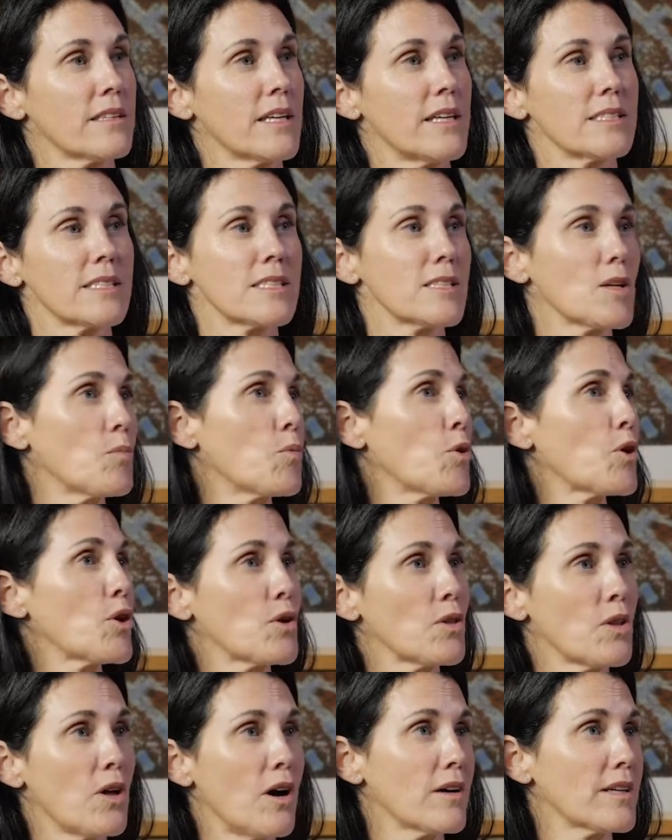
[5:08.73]
that somewhere
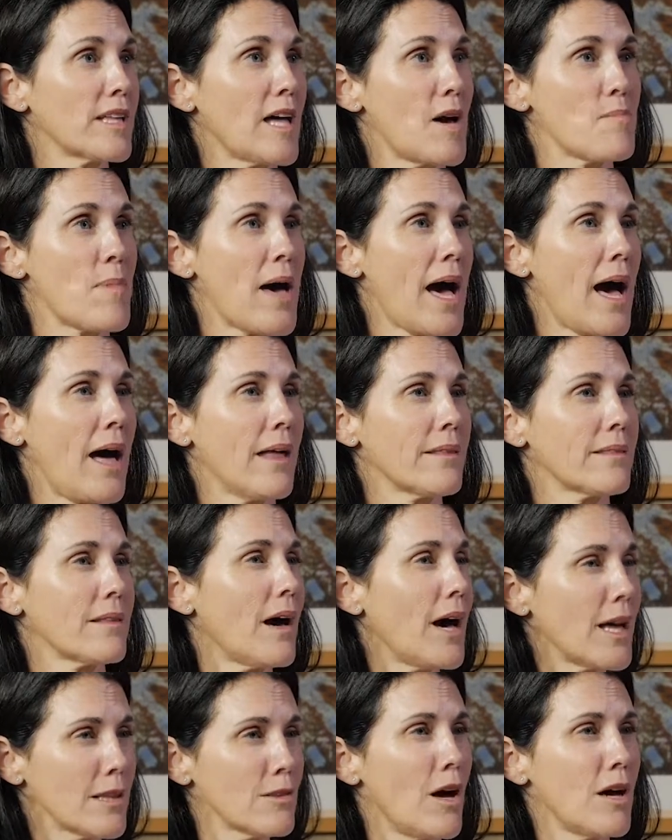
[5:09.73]
along that path,
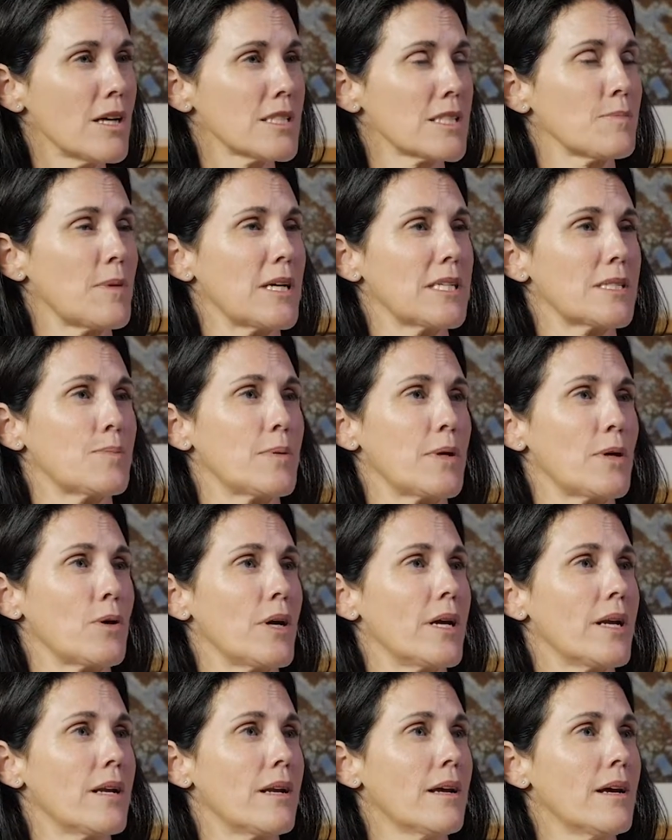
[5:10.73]
I lost my
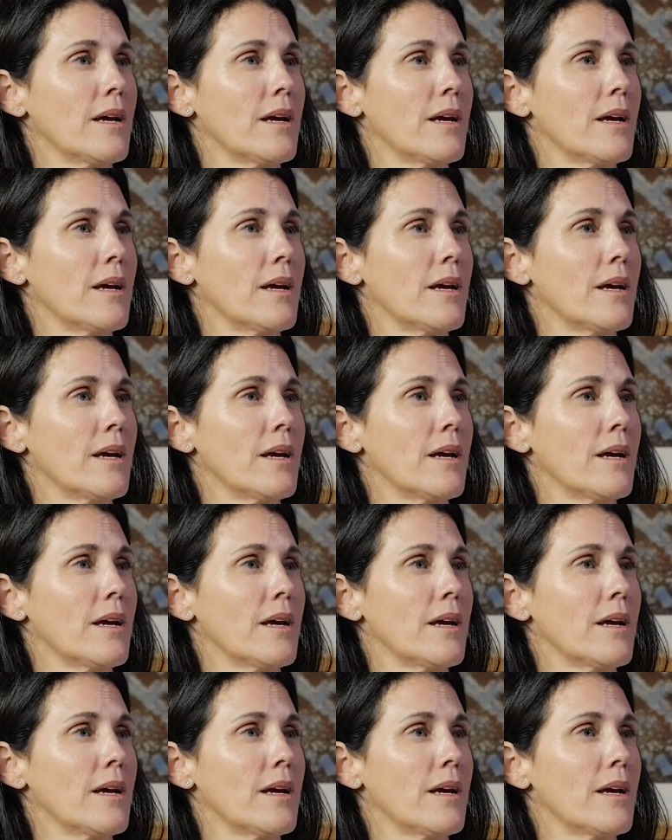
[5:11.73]
spirit.